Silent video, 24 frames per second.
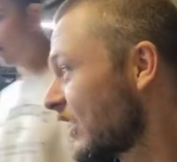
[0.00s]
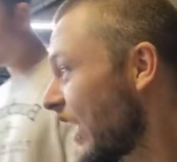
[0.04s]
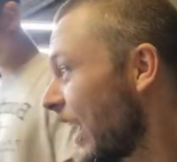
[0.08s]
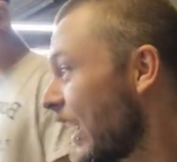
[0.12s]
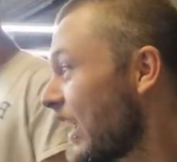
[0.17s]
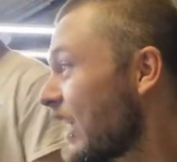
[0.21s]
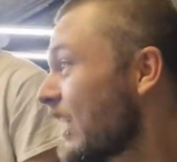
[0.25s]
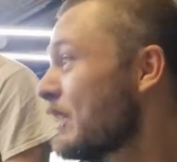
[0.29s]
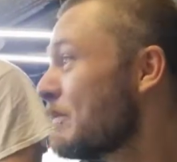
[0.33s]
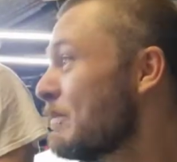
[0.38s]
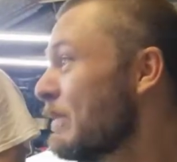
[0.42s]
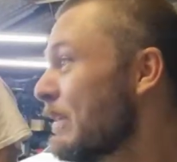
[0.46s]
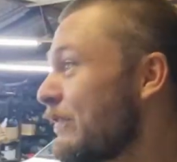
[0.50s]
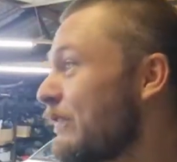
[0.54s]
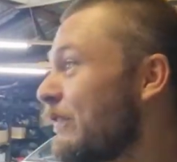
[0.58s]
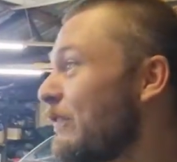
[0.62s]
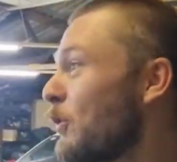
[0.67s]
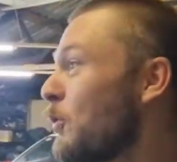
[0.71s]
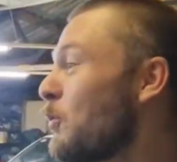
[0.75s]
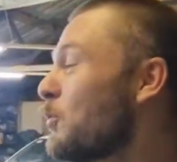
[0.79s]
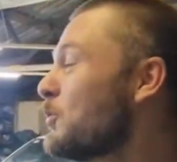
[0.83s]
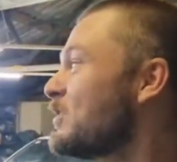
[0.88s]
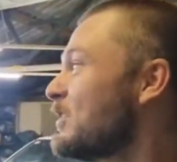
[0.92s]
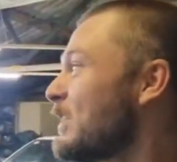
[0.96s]
taken me
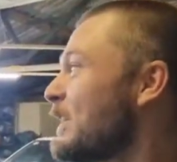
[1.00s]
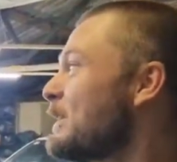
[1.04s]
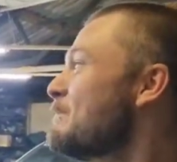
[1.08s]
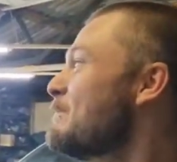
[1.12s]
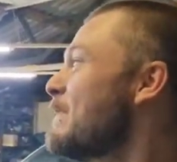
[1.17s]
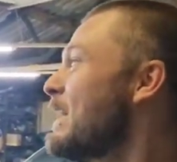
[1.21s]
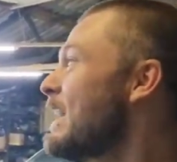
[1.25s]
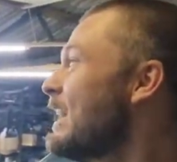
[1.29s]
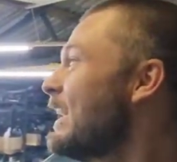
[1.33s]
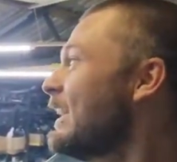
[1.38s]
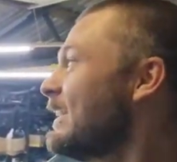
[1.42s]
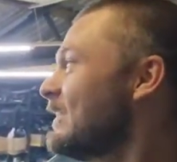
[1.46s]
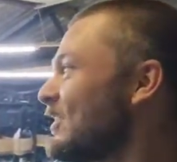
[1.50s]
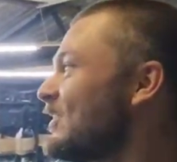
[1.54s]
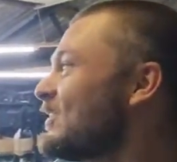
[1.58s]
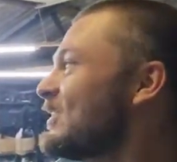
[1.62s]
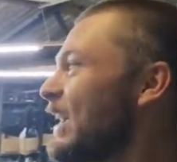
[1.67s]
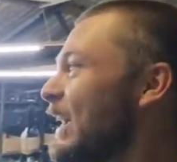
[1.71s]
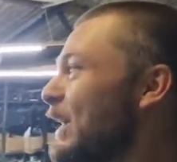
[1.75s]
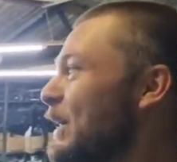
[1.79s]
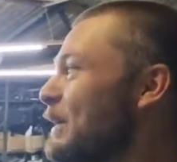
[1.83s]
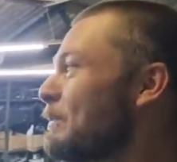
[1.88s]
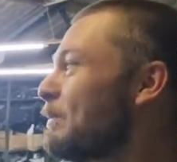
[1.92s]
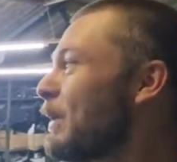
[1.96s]
40 minutes to
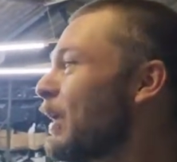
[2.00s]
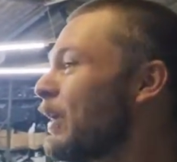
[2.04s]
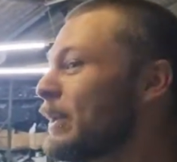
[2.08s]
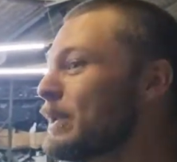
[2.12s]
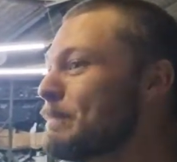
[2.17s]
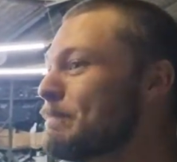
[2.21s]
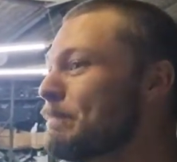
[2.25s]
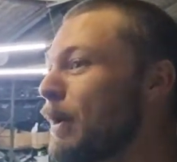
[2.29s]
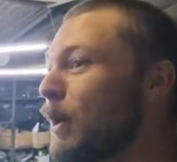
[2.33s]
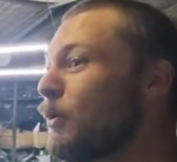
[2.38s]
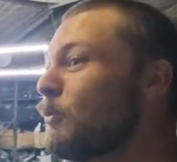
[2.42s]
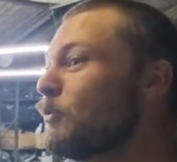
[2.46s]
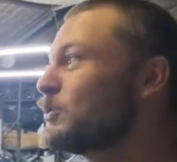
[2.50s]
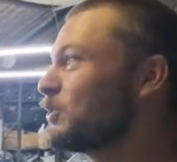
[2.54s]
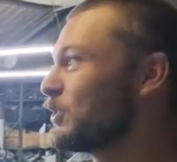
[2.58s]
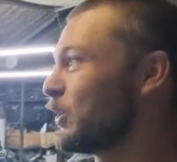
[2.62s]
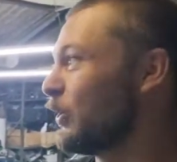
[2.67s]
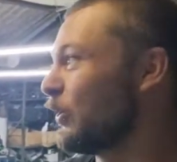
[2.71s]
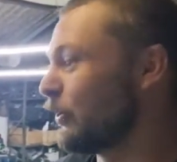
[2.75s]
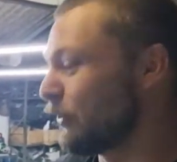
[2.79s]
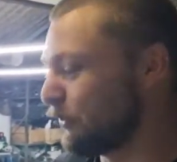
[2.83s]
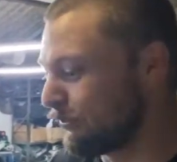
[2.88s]
take a bloody bolt off.